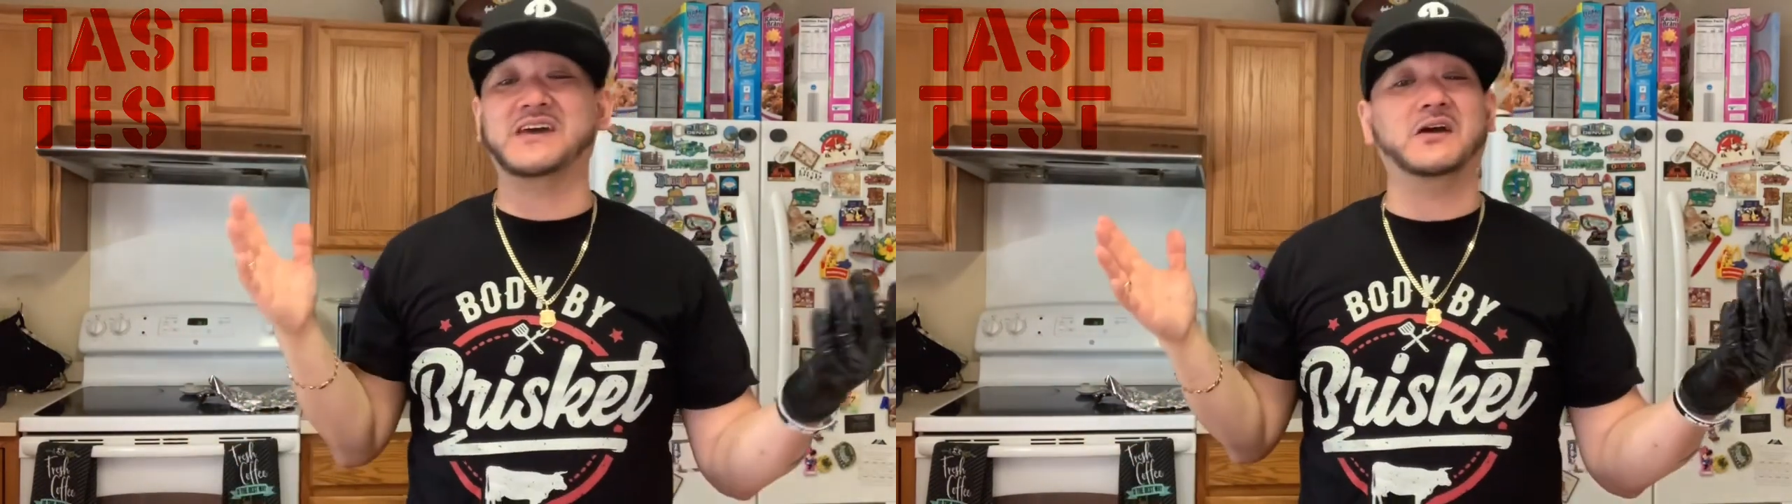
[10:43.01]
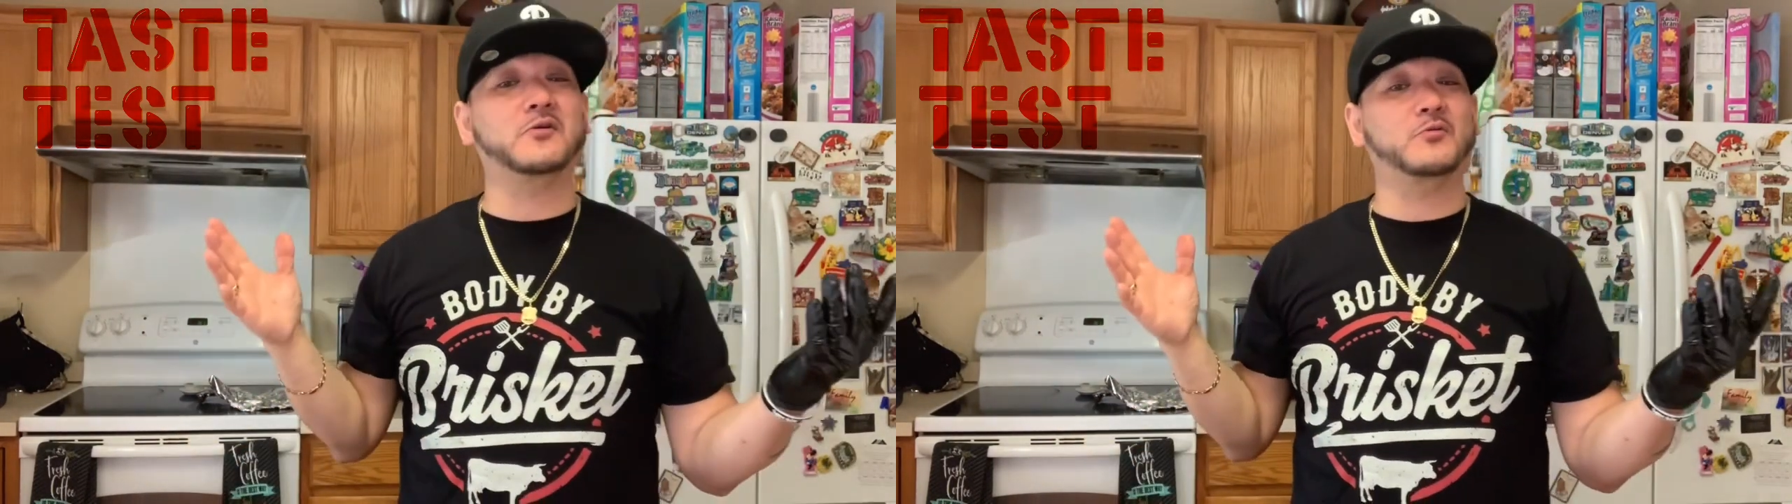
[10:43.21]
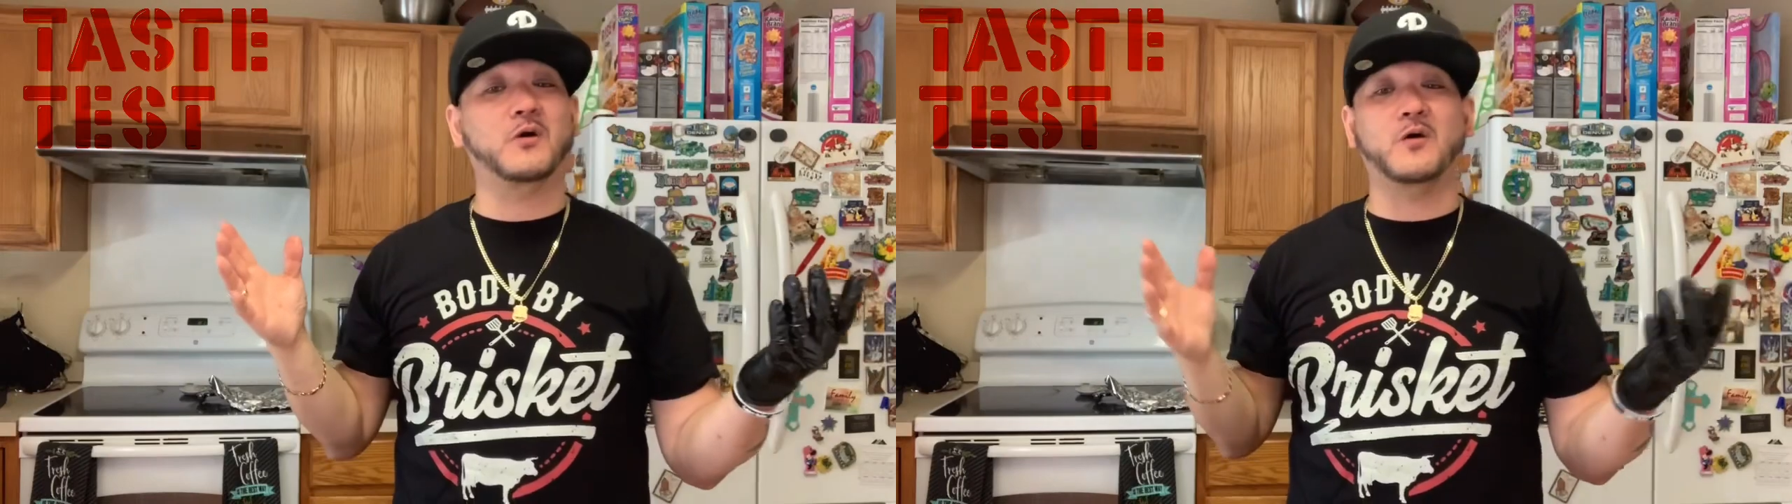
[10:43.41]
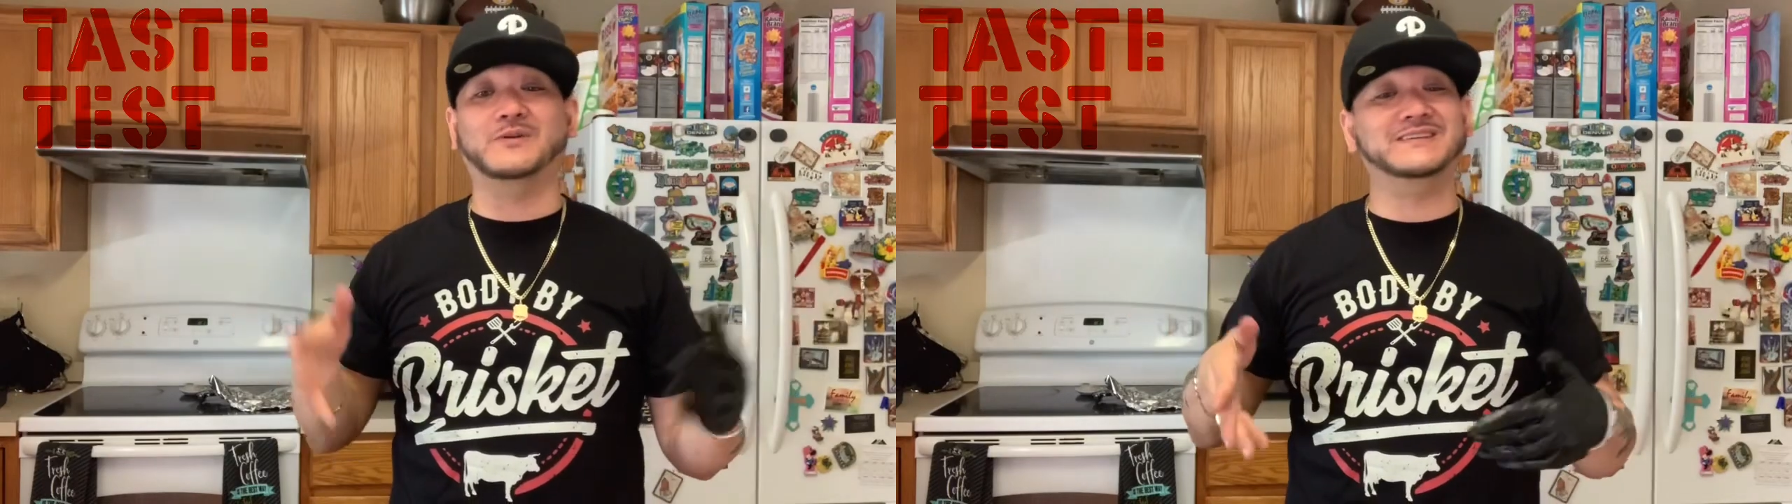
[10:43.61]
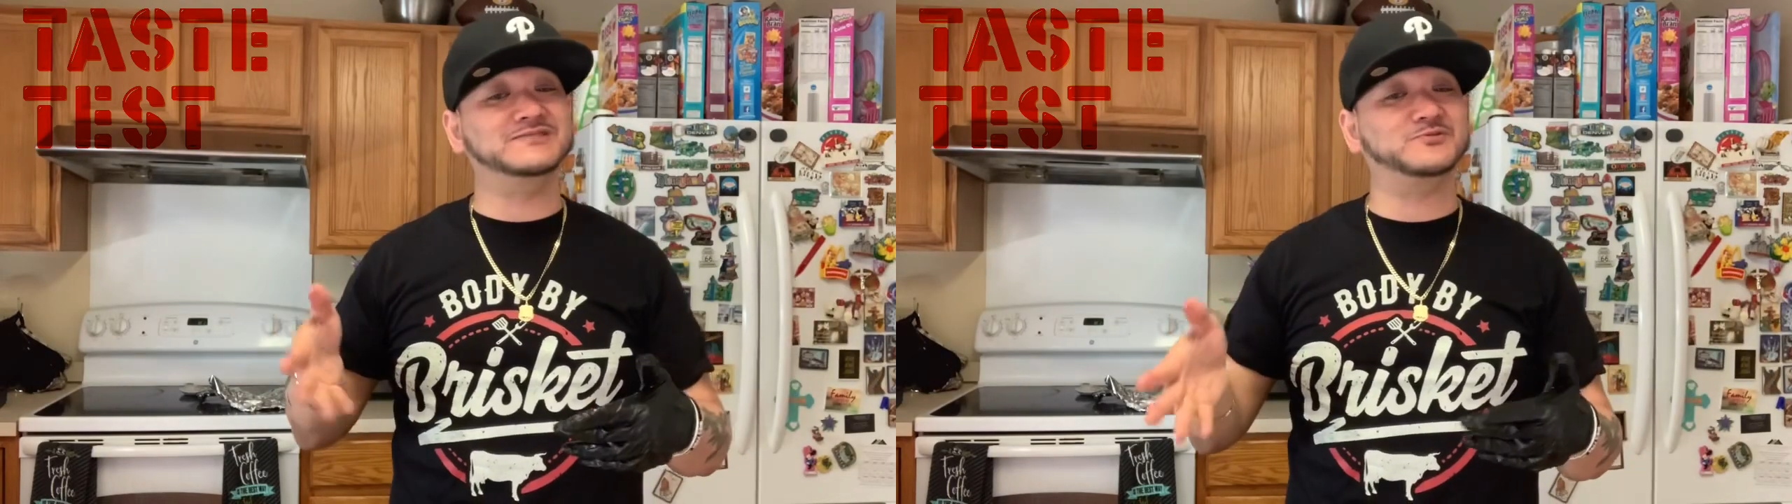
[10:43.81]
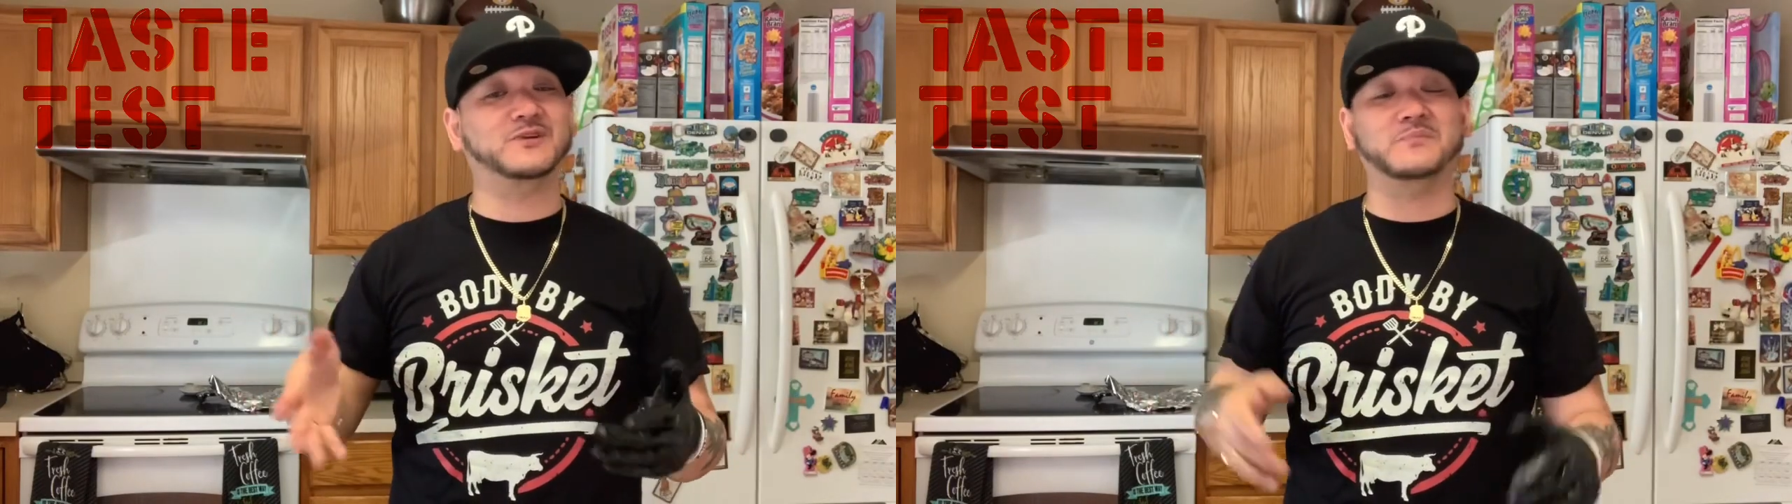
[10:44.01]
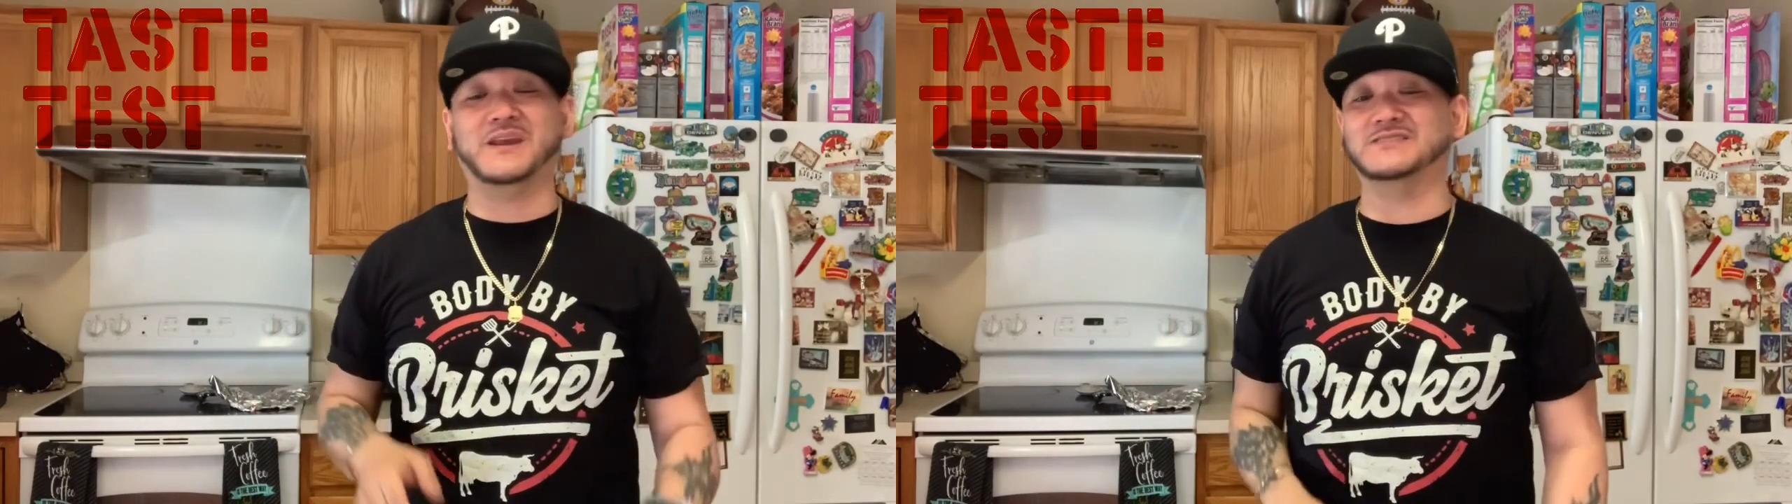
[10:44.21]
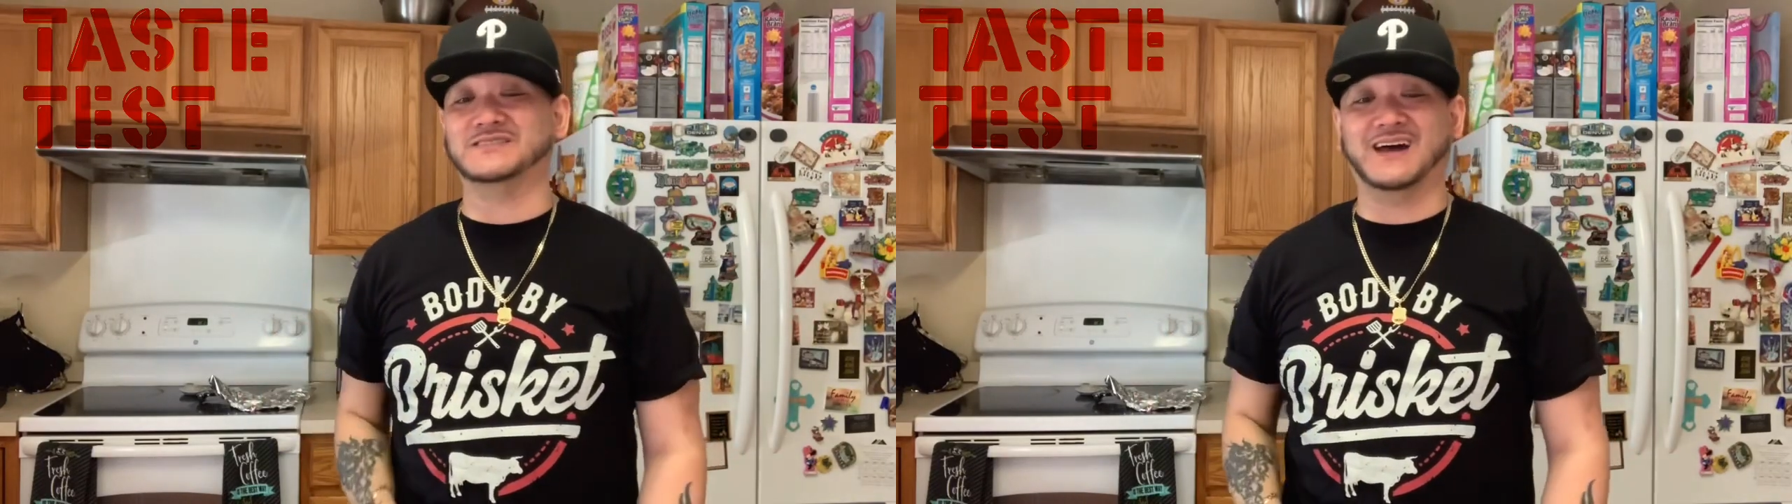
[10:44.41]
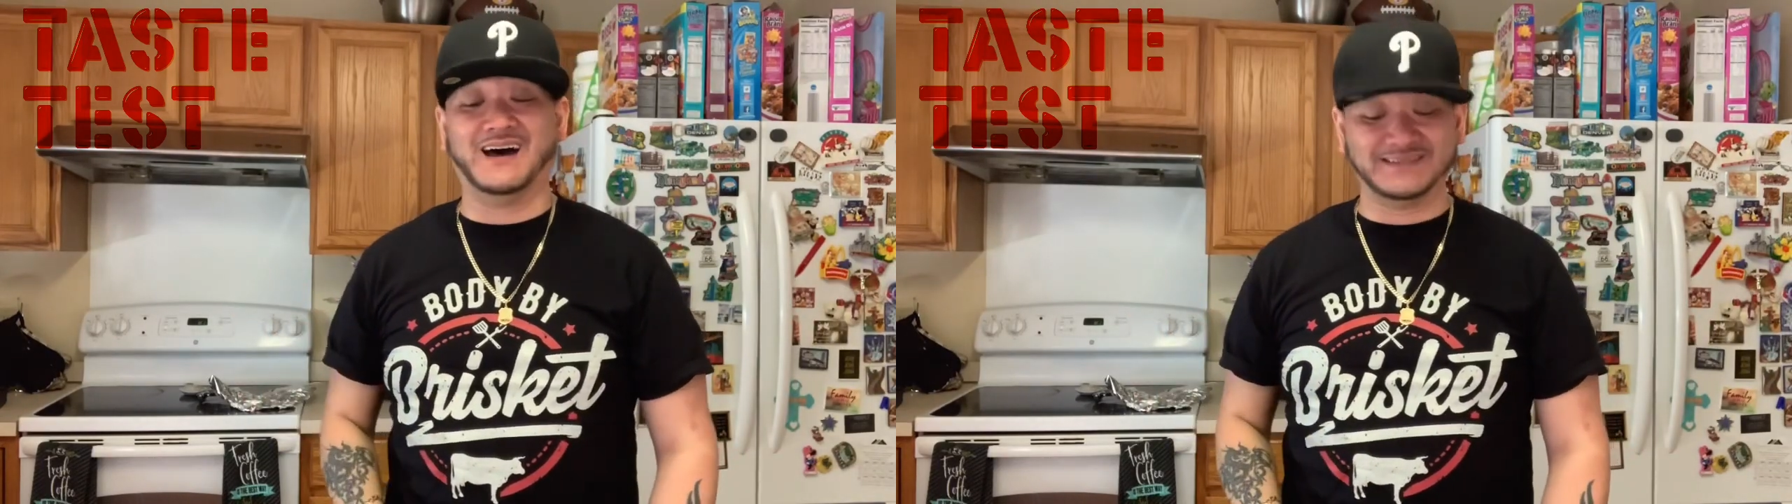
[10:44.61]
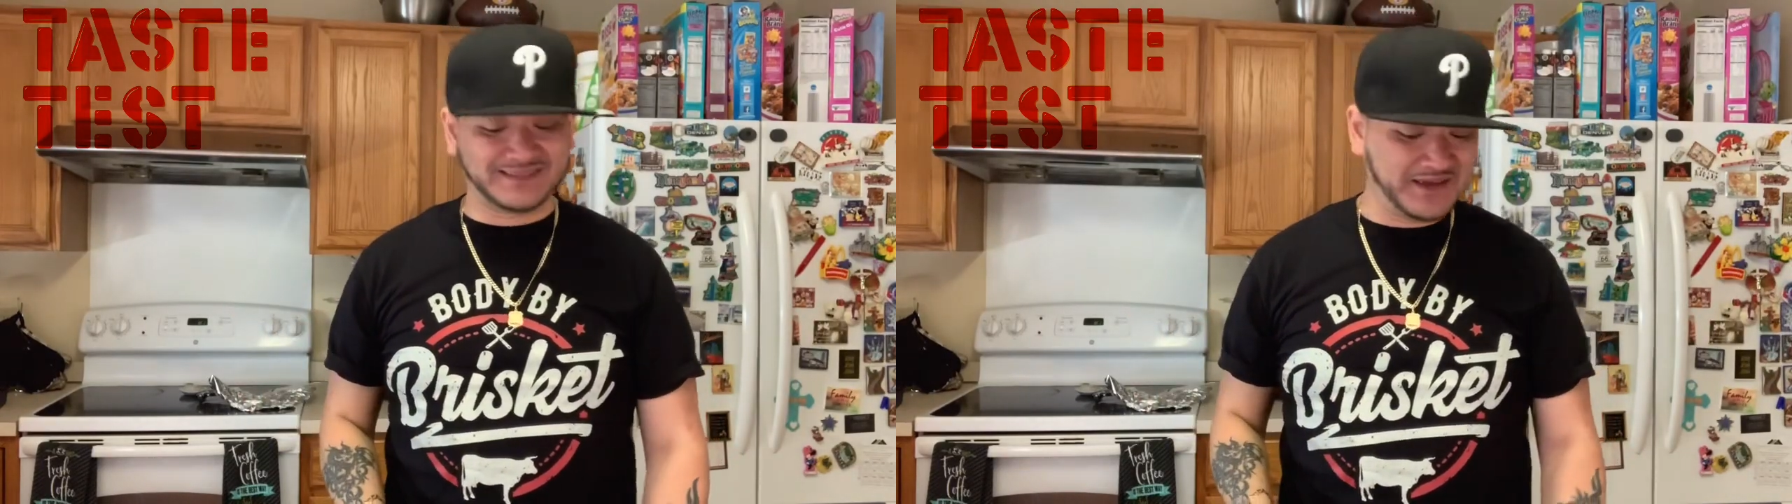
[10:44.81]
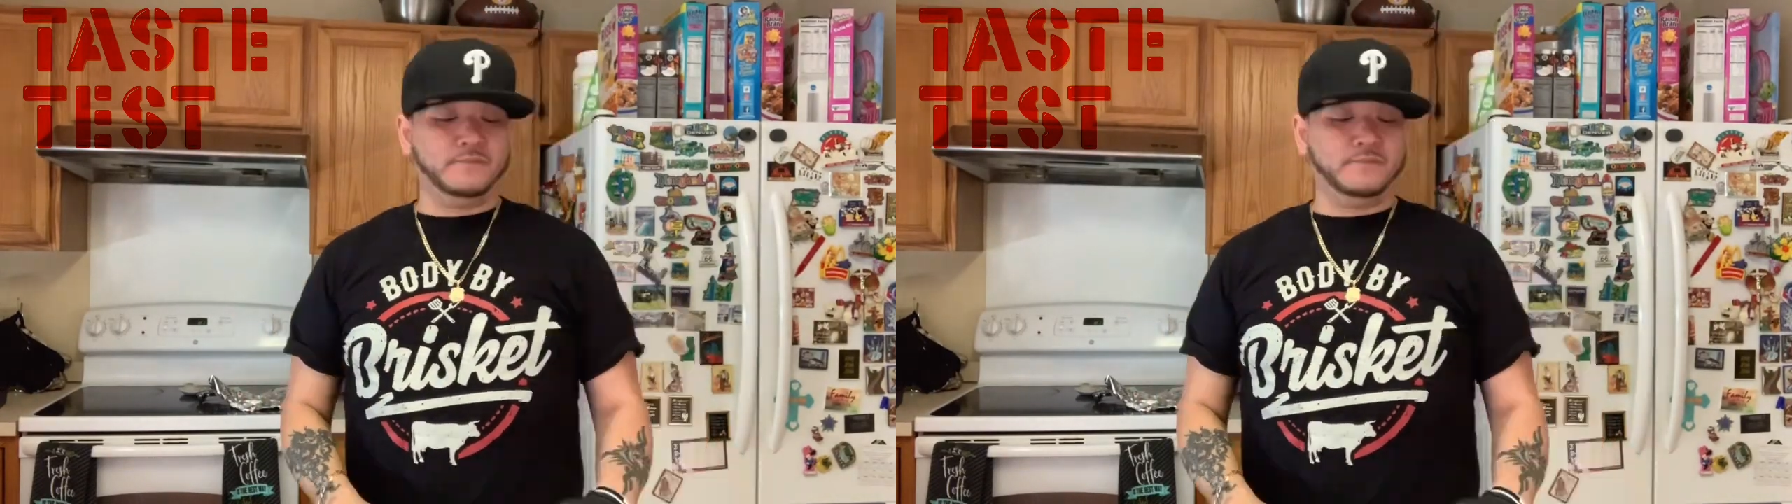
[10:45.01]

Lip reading: Can't go wrong with these two combinations, guys.